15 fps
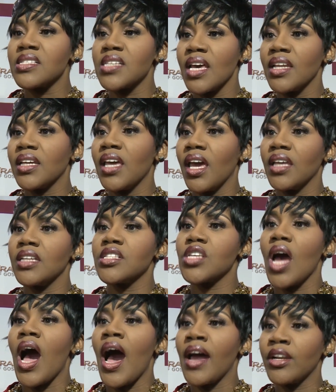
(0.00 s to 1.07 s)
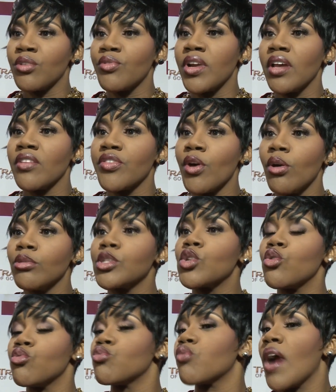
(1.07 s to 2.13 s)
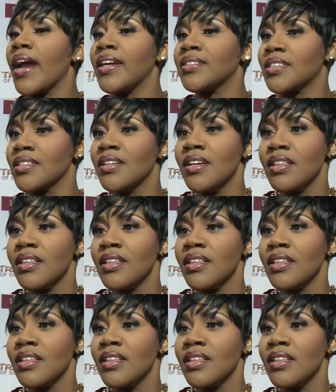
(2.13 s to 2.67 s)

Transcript: dedicated to honoring those who write